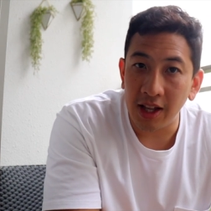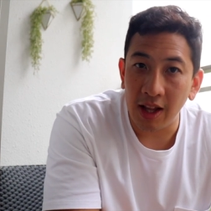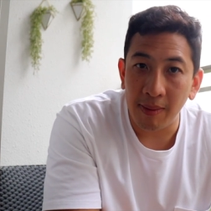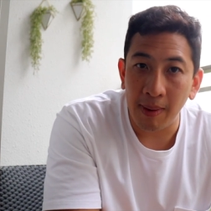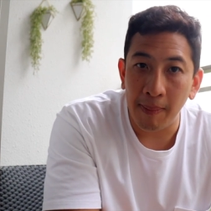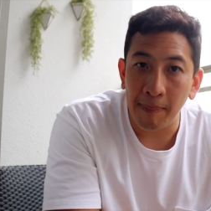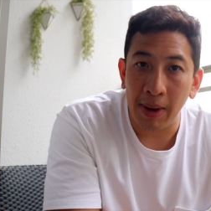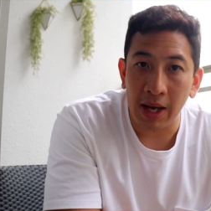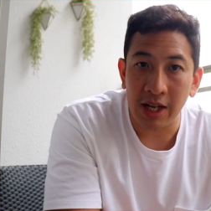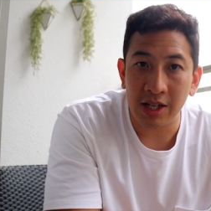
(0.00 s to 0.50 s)
They've
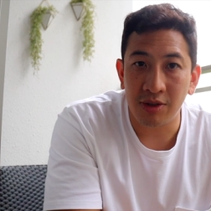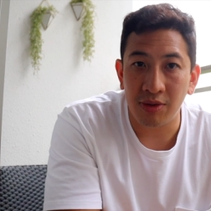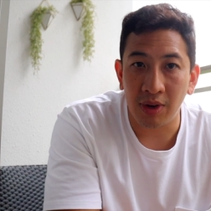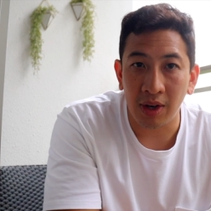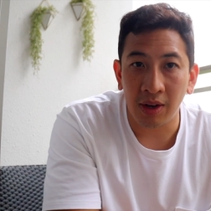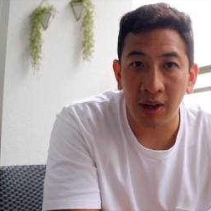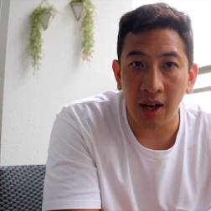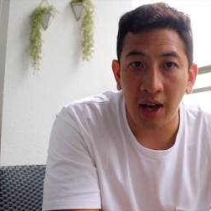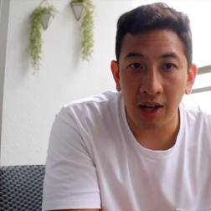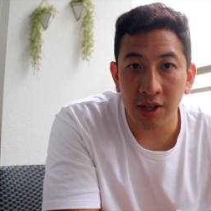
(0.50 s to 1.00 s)
been
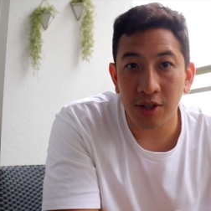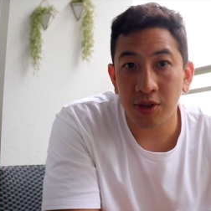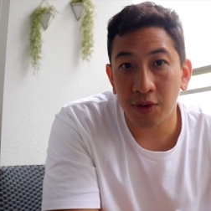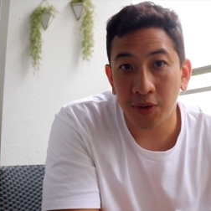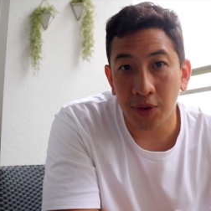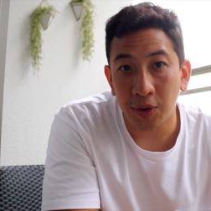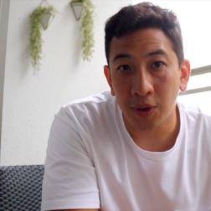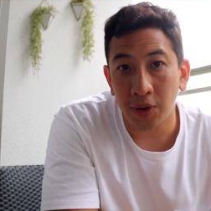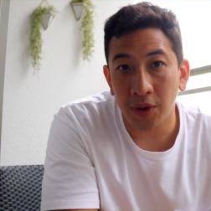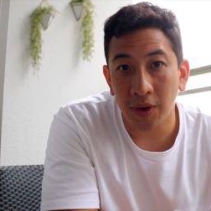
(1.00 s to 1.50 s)
pestering us
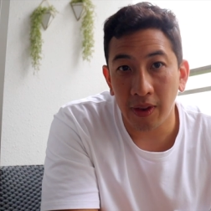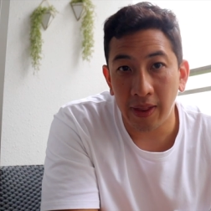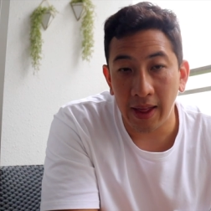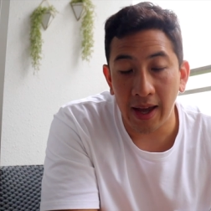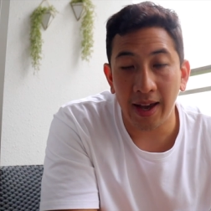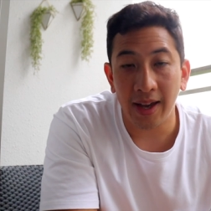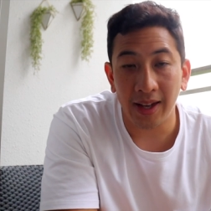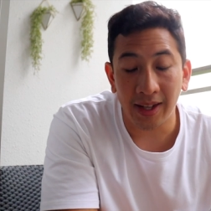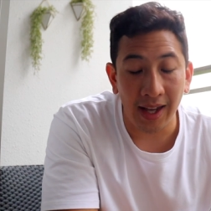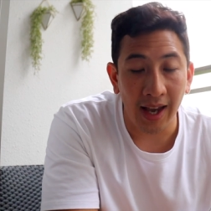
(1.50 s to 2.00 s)
for
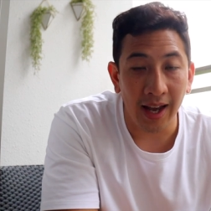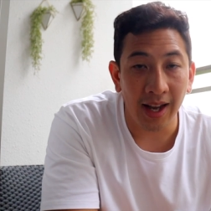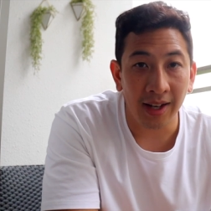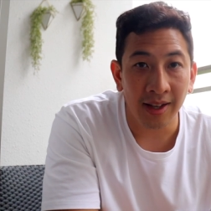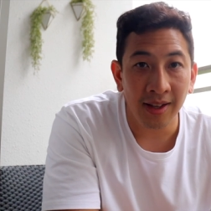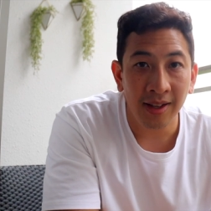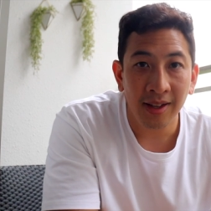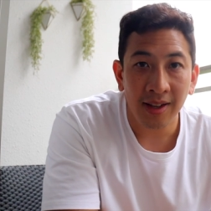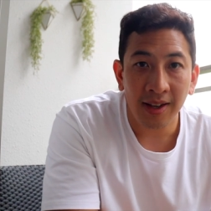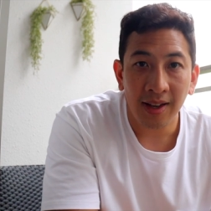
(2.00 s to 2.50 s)
that
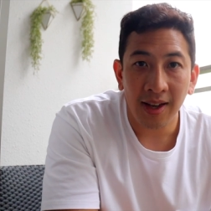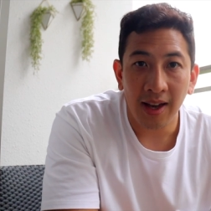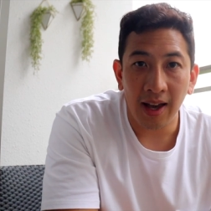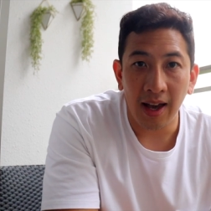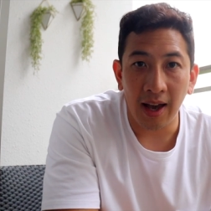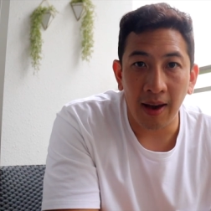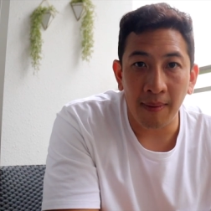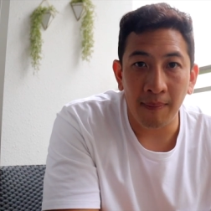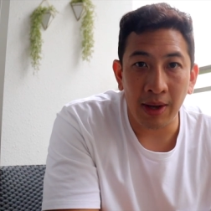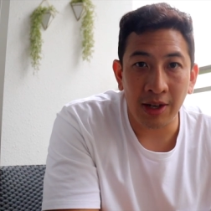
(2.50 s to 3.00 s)
again
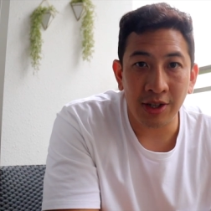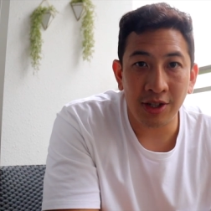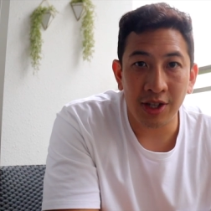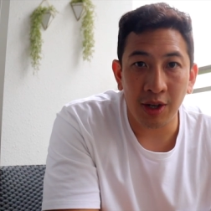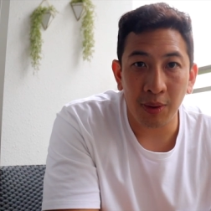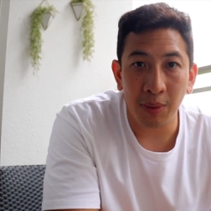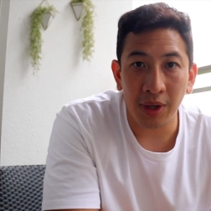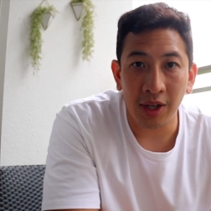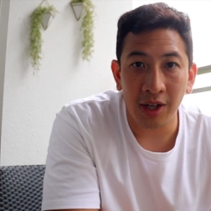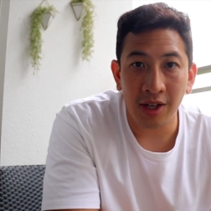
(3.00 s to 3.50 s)
um, and
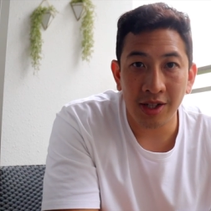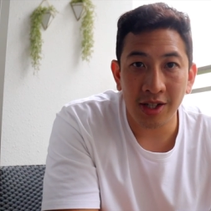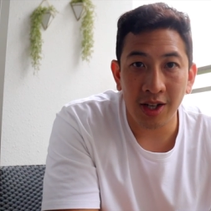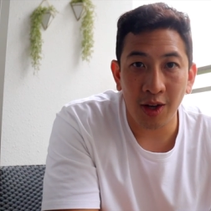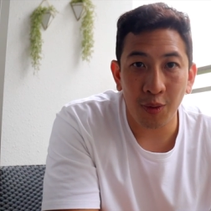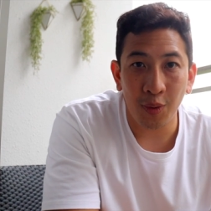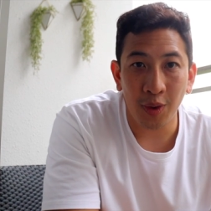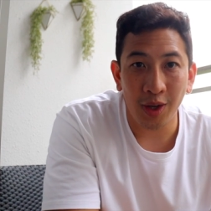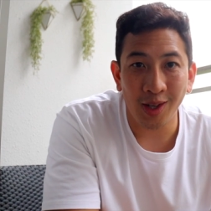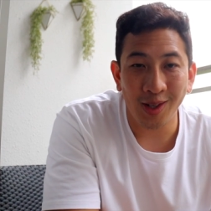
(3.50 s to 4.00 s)
so we're going to see
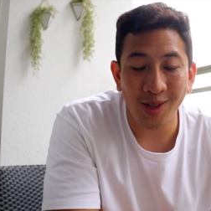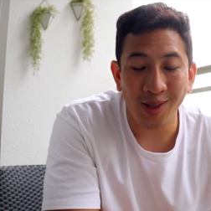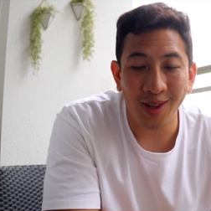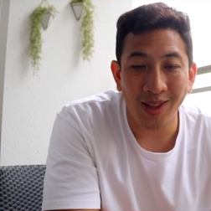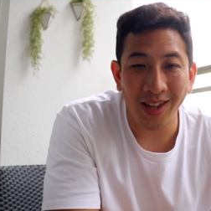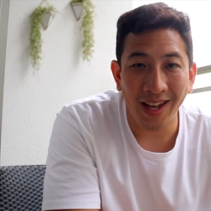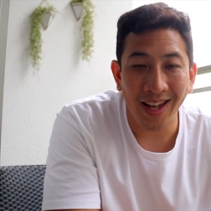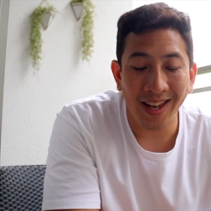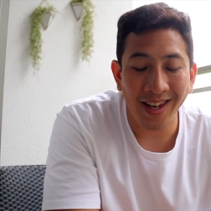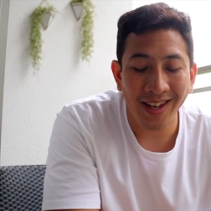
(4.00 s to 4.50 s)
if we can do
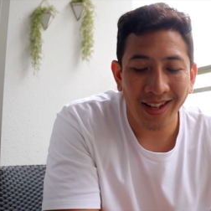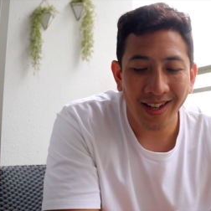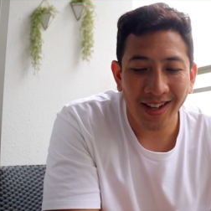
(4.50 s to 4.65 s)
that.